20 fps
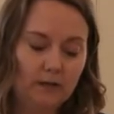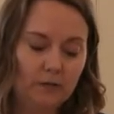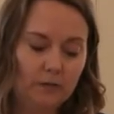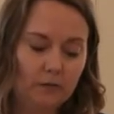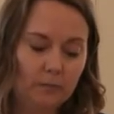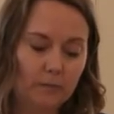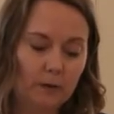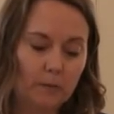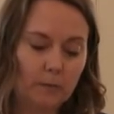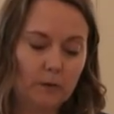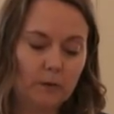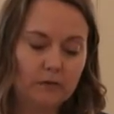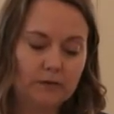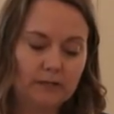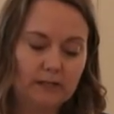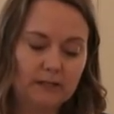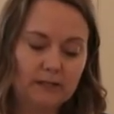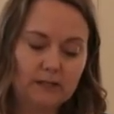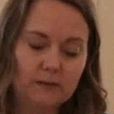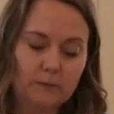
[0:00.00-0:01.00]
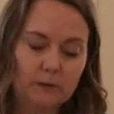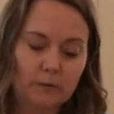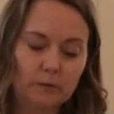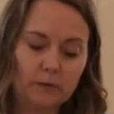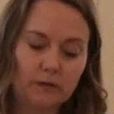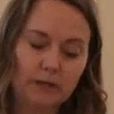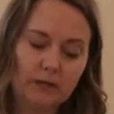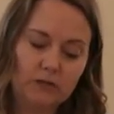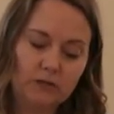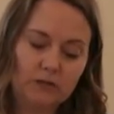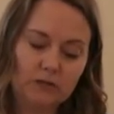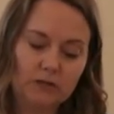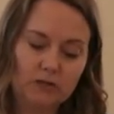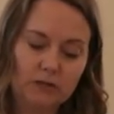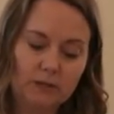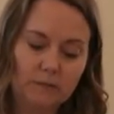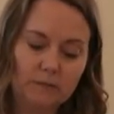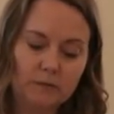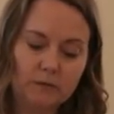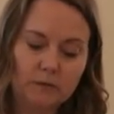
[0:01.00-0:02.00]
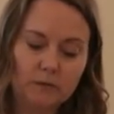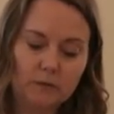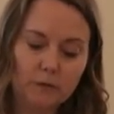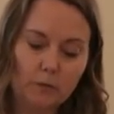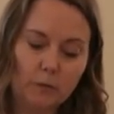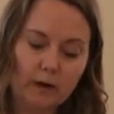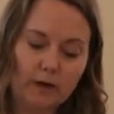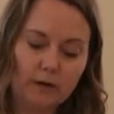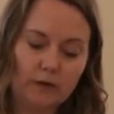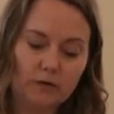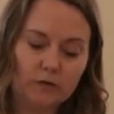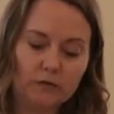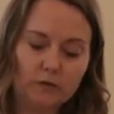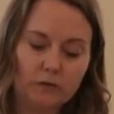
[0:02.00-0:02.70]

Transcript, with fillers: from our most intimate relationships to the wider